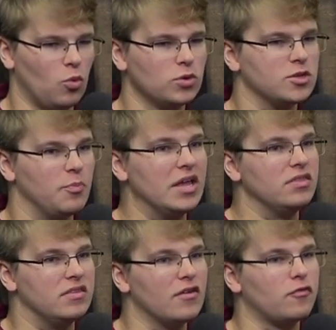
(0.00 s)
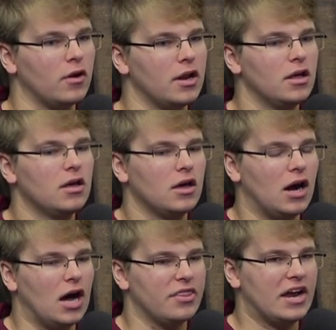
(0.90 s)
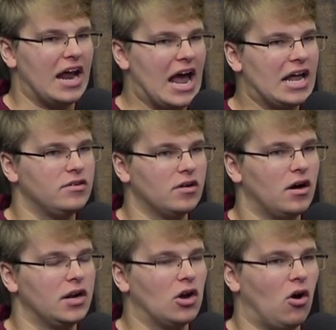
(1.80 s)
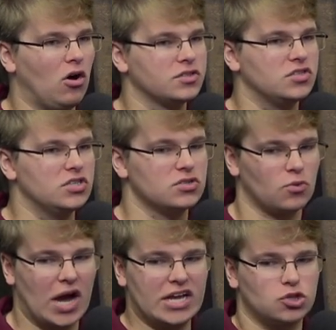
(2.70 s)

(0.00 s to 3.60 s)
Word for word: was a bit different uh, than it had done all season, right?